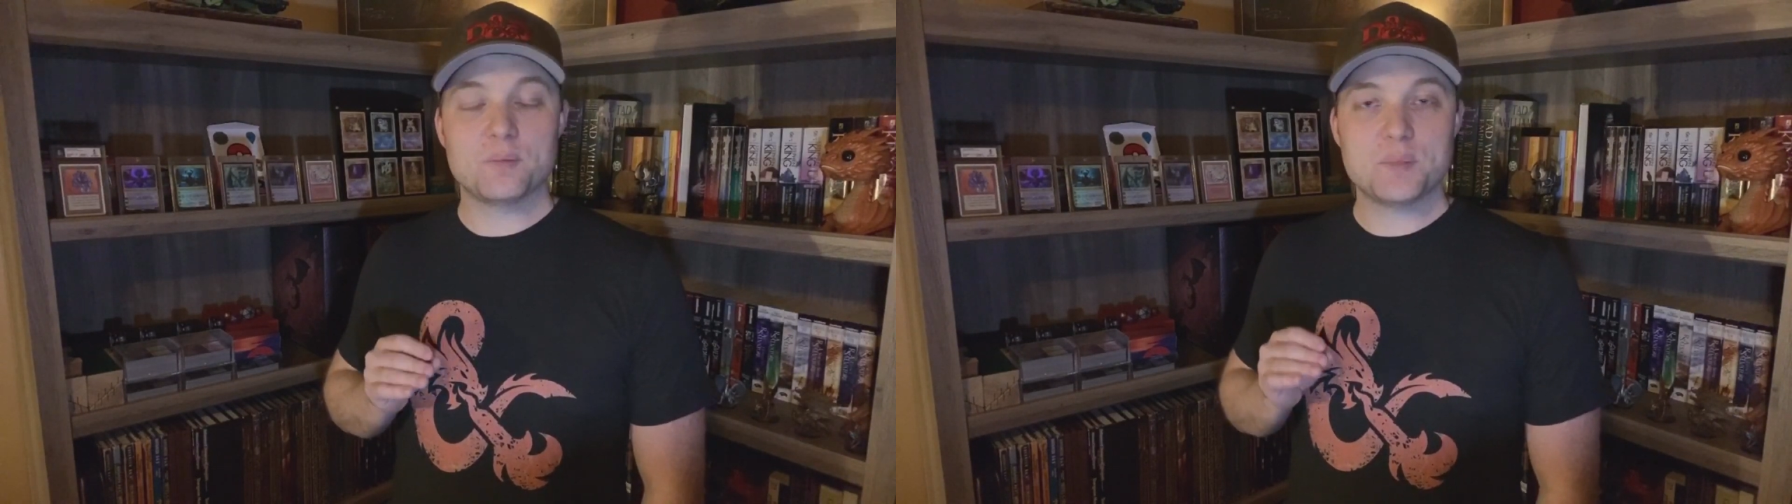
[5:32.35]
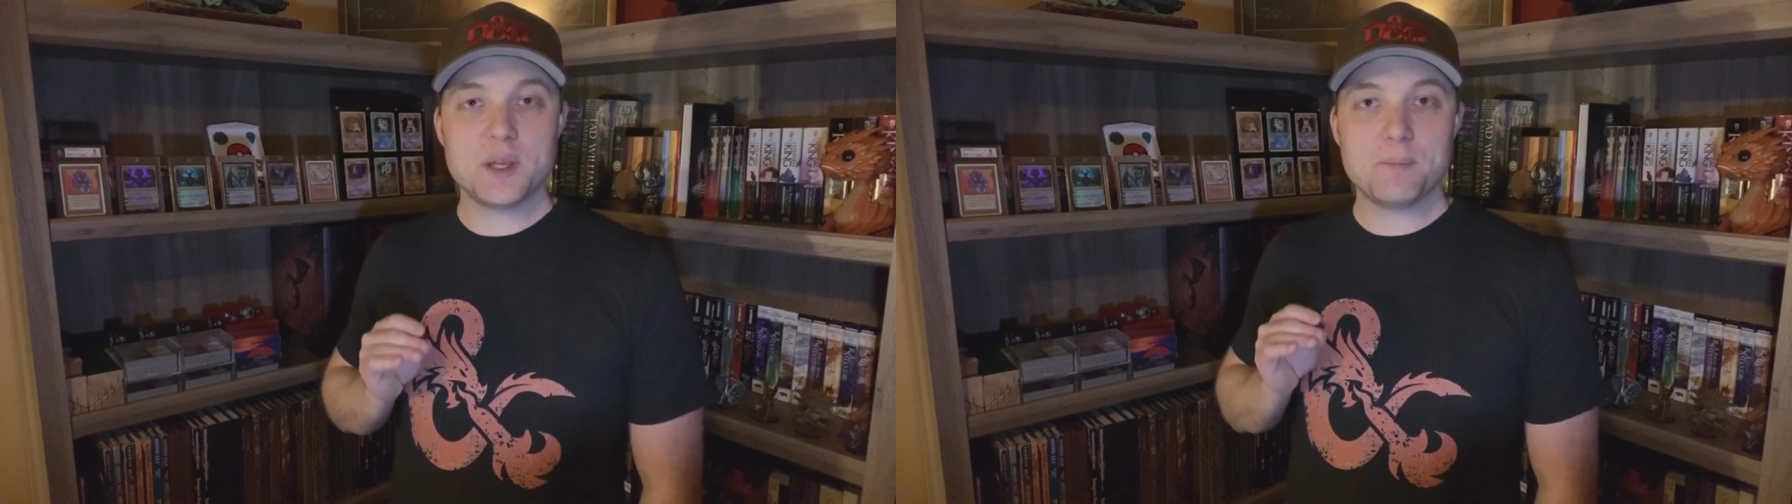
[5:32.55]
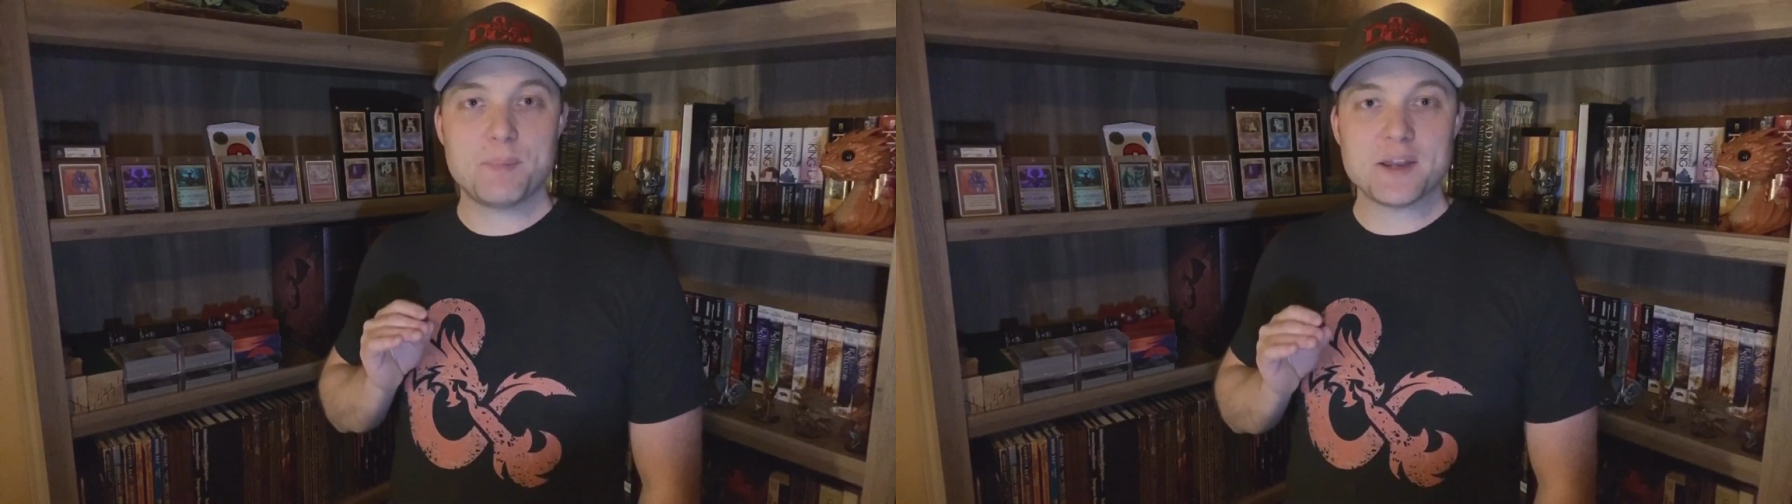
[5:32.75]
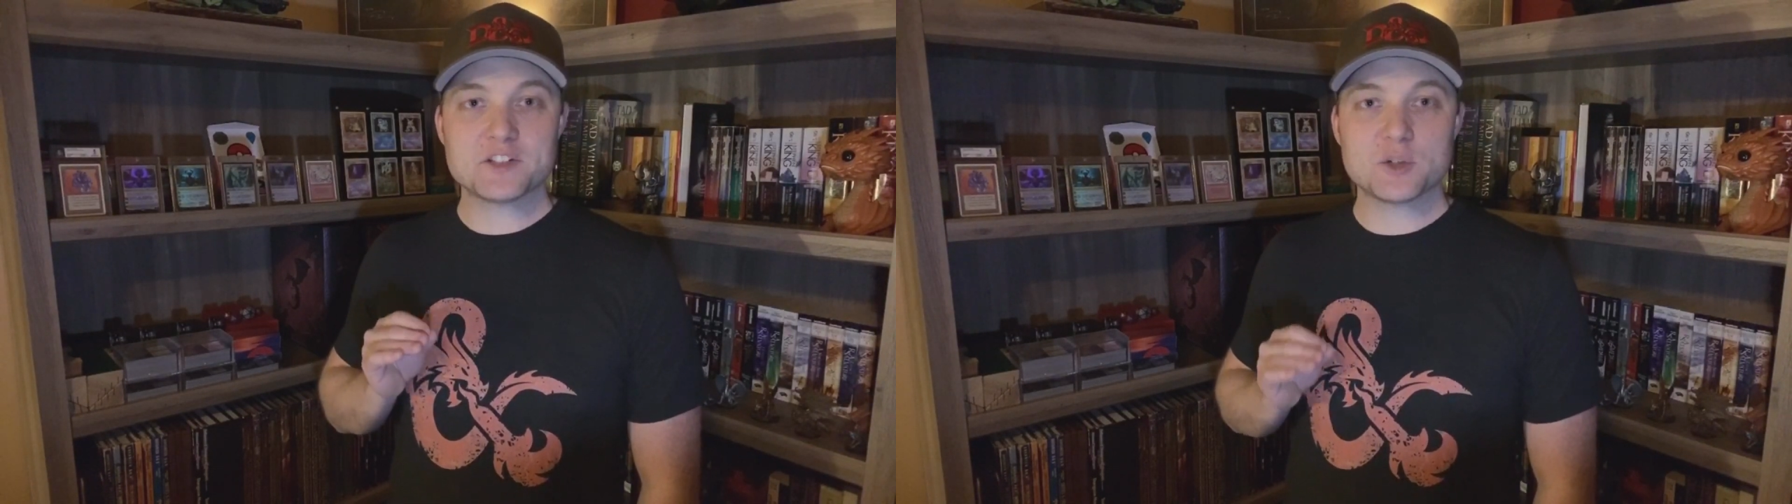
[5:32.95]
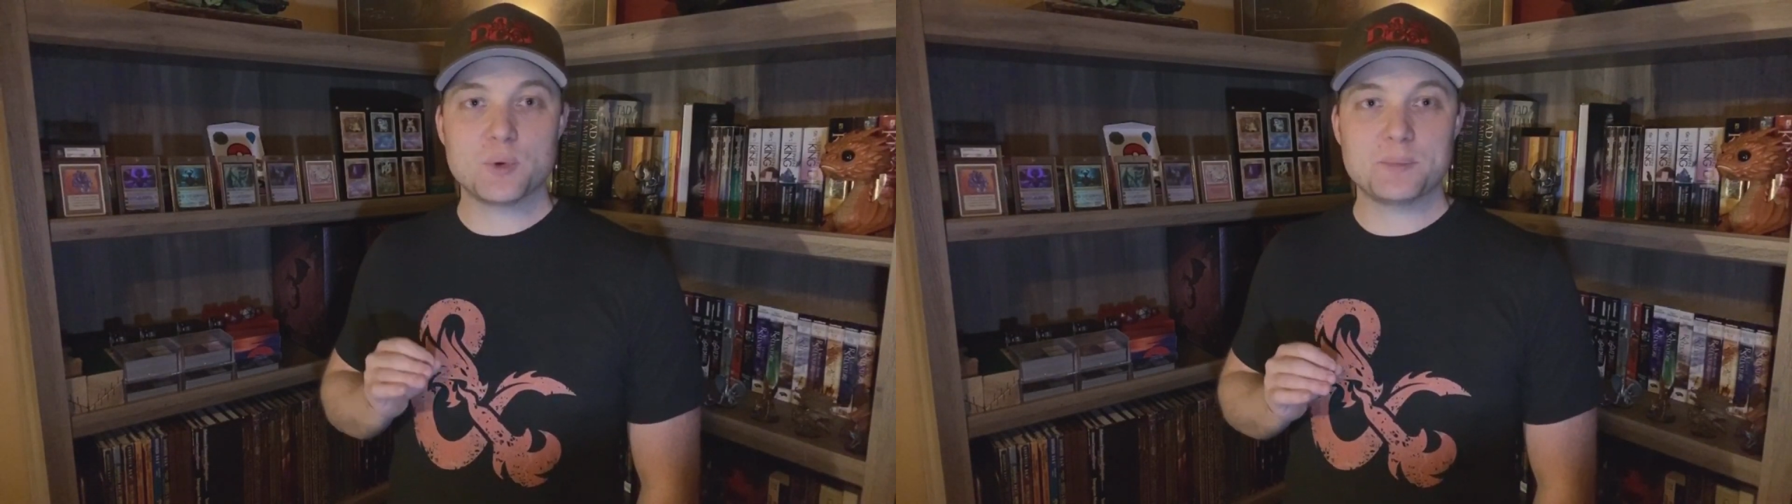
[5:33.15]
being best
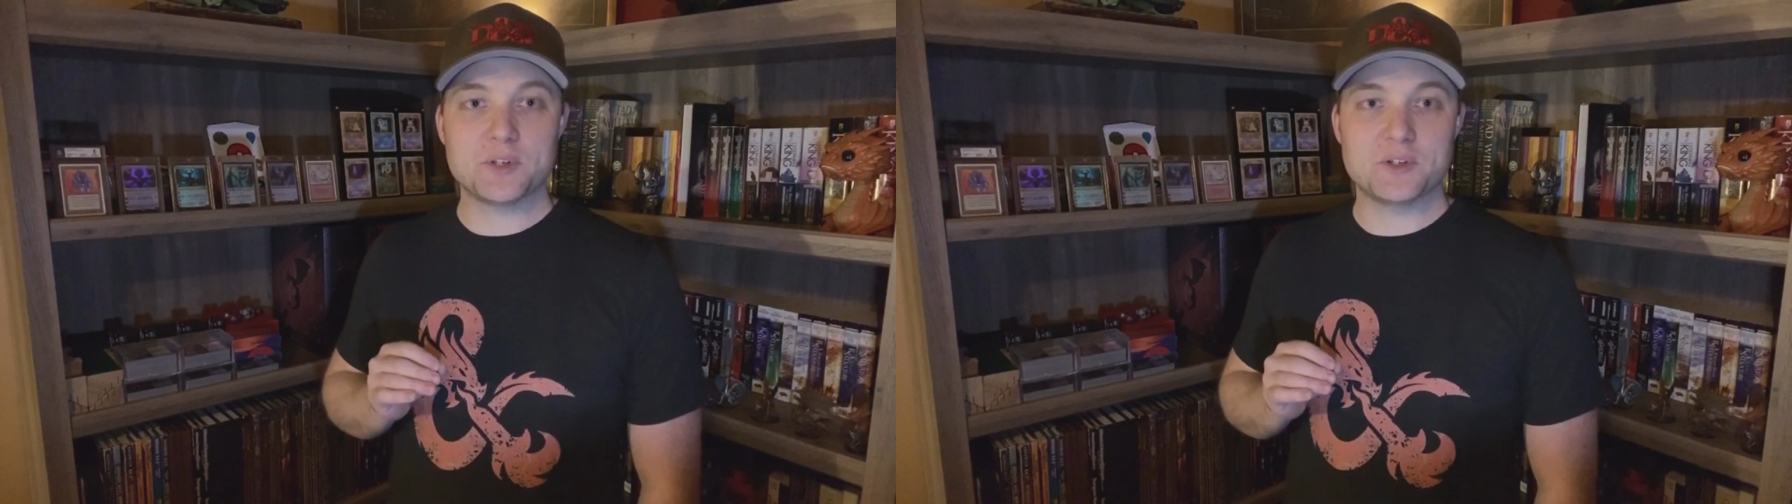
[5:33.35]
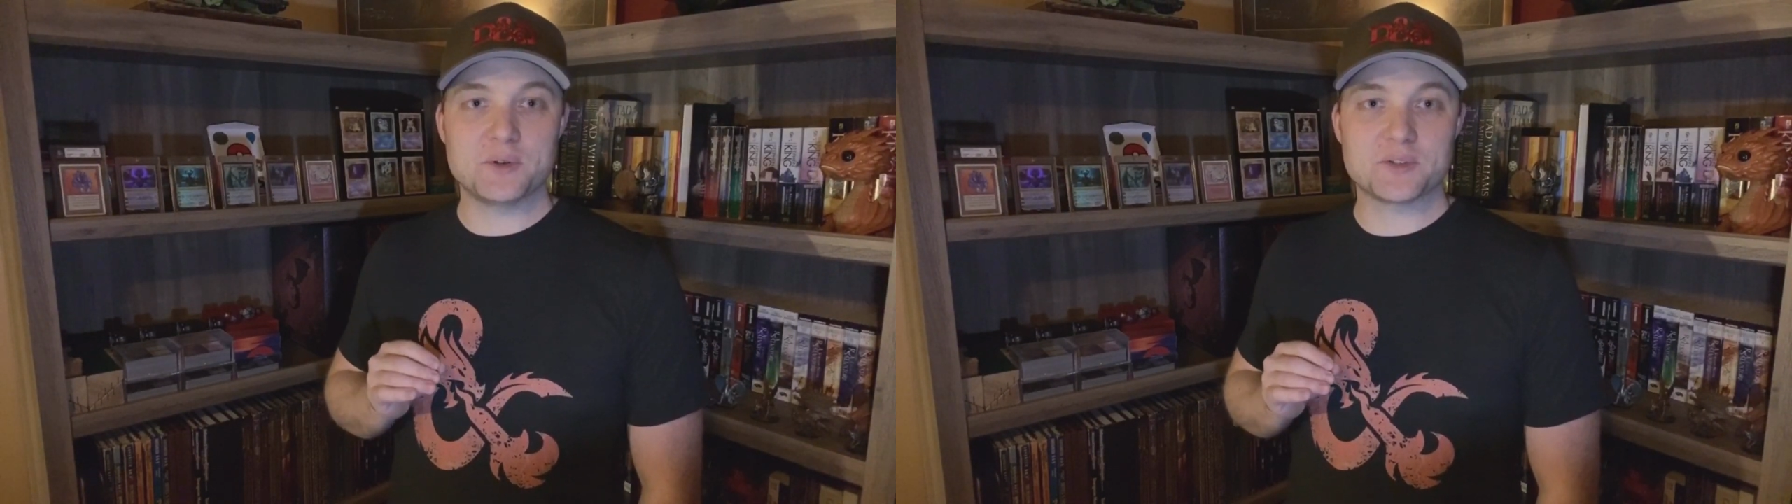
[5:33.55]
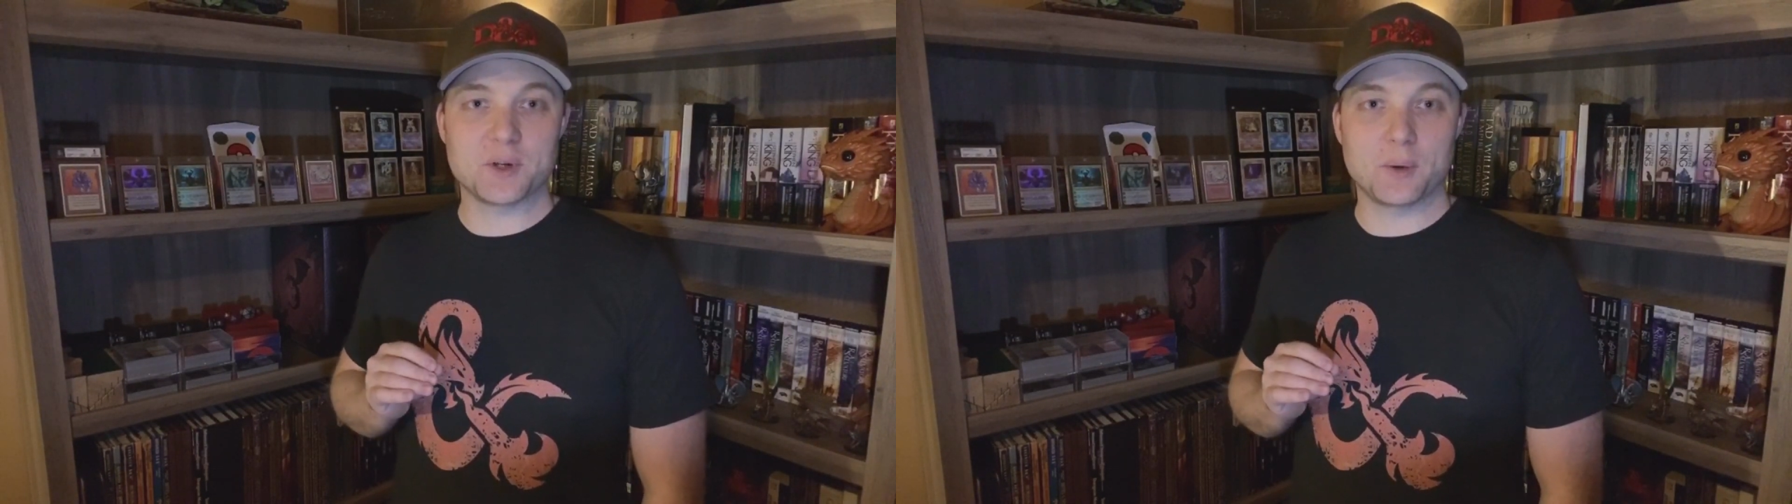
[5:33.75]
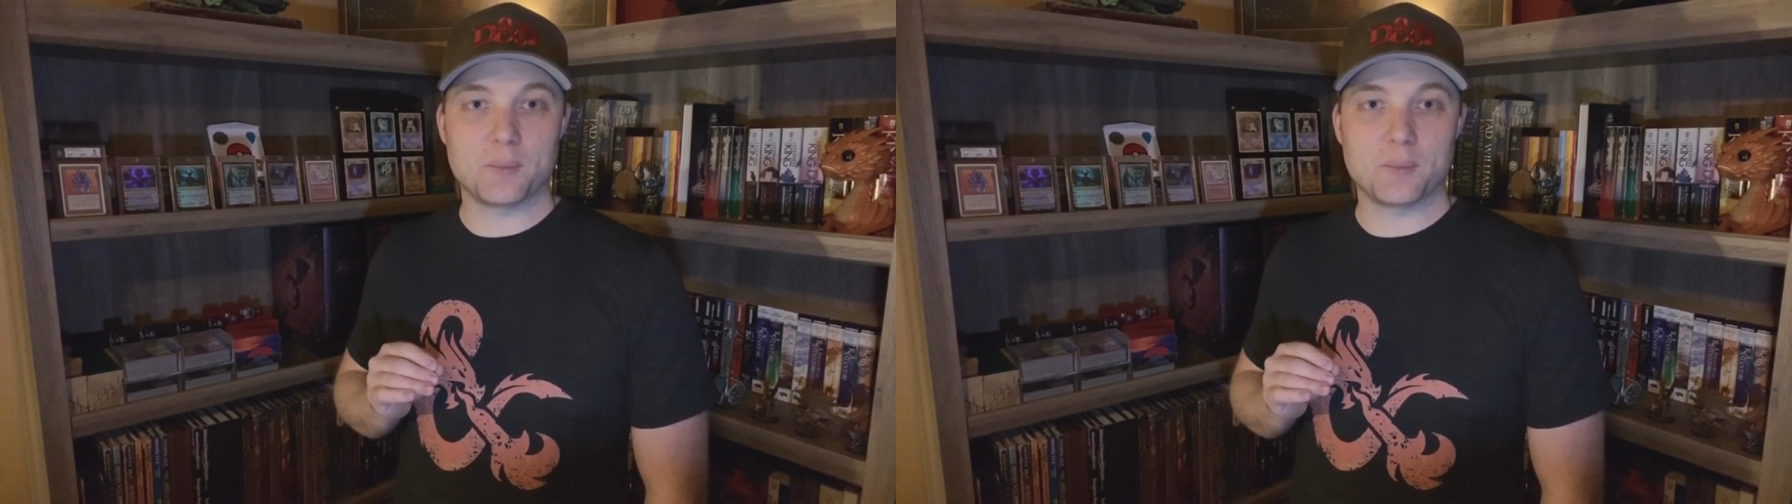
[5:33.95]
equipped to do so,